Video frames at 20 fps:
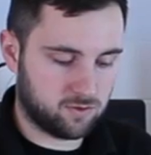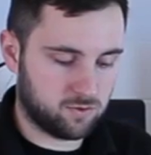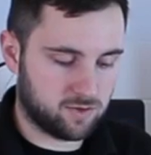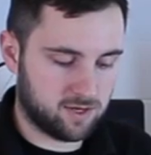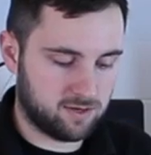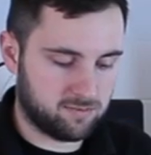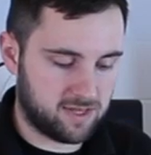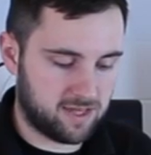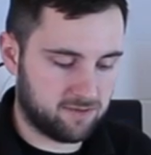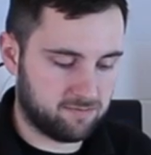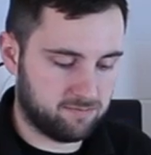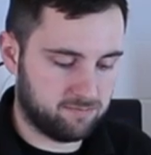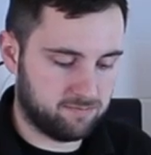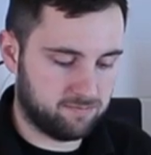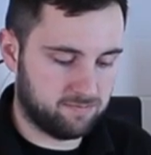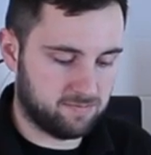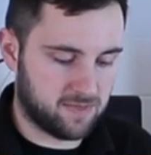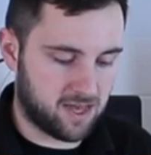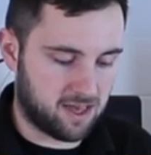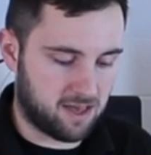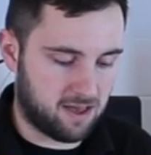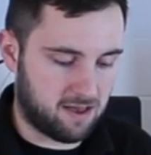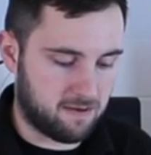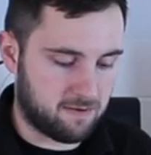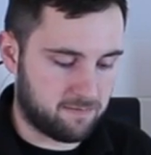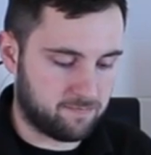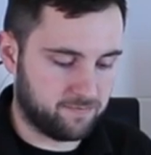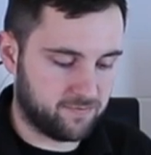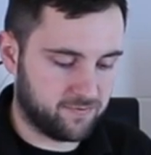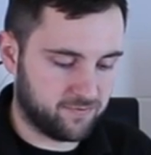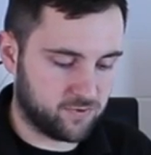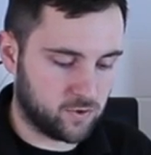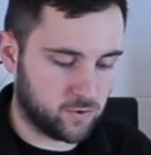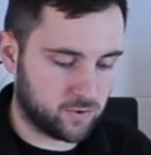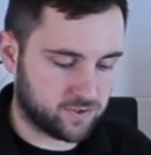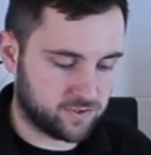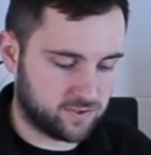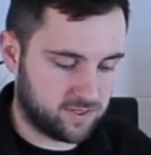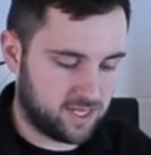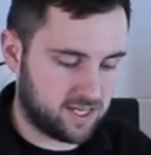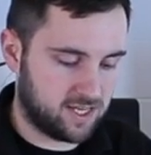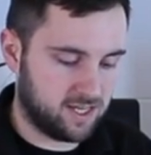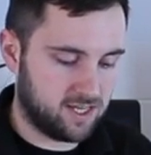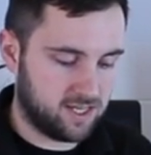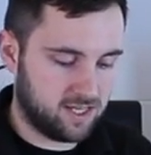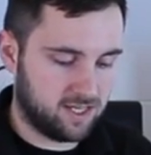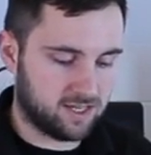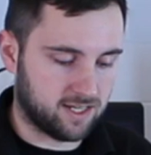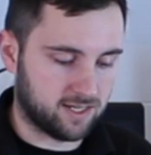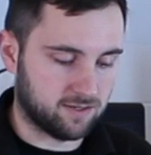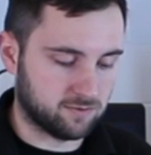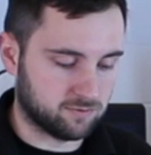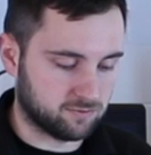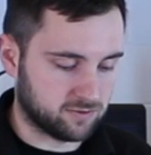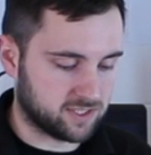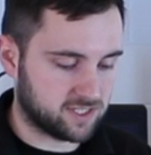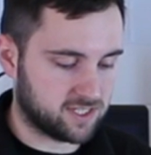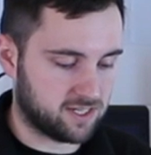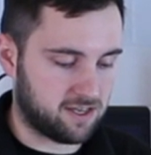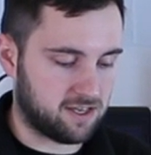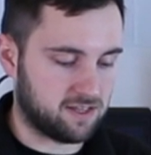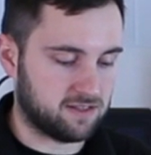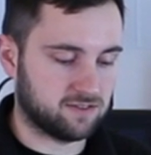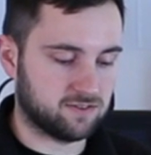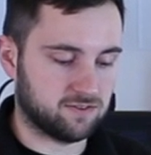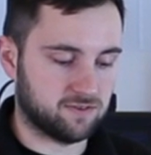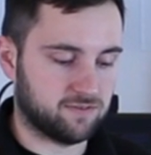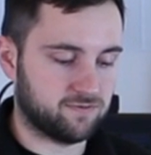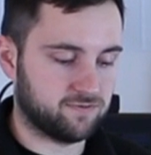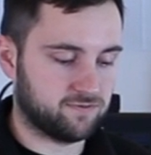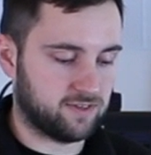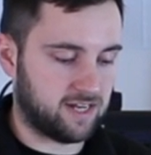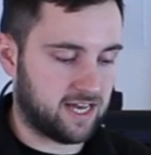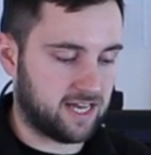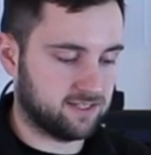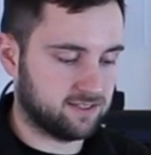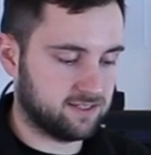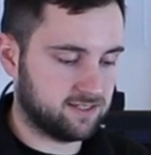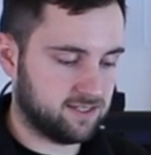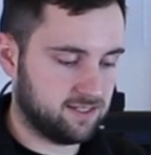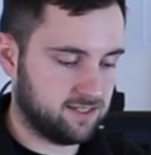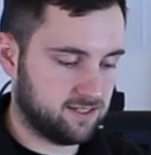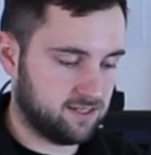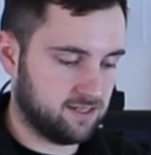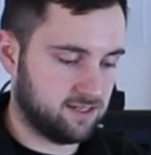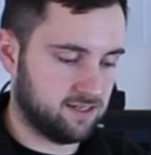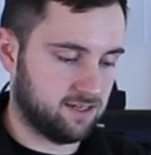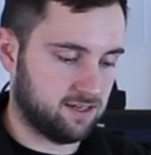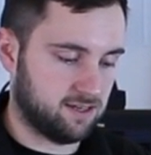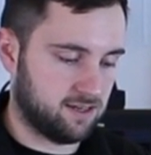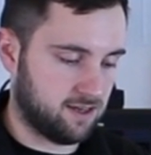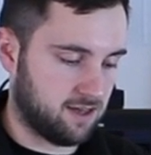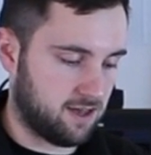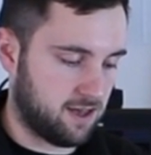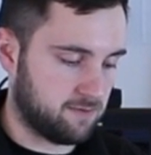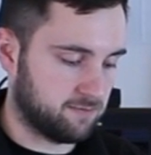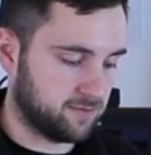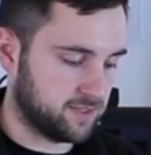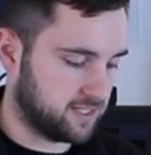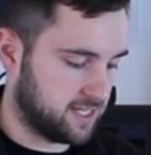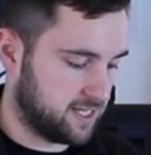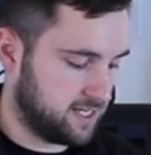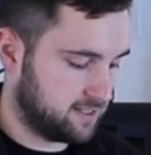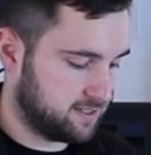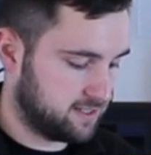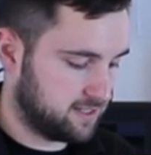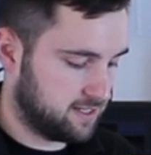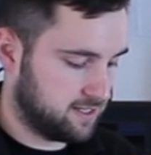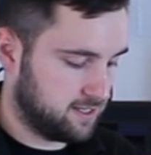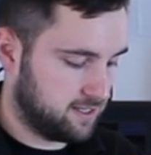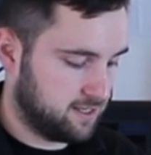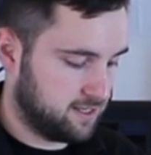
quite a bit of force on it, and it will return to a flat state.